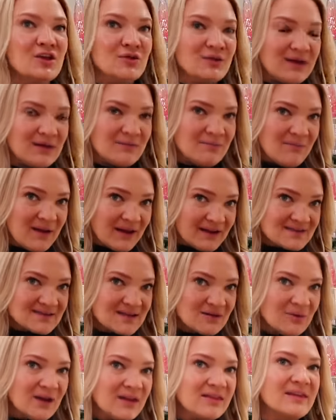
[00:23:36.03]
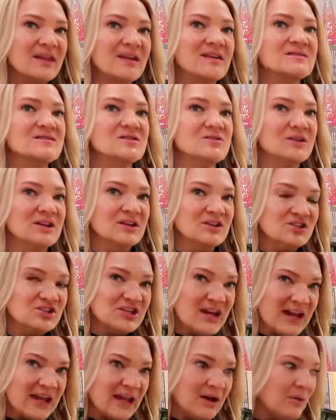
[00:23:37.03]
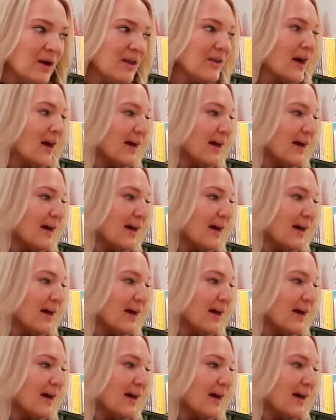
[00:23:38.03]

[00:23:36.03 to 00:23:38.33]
You can mix it with things. You can shake it with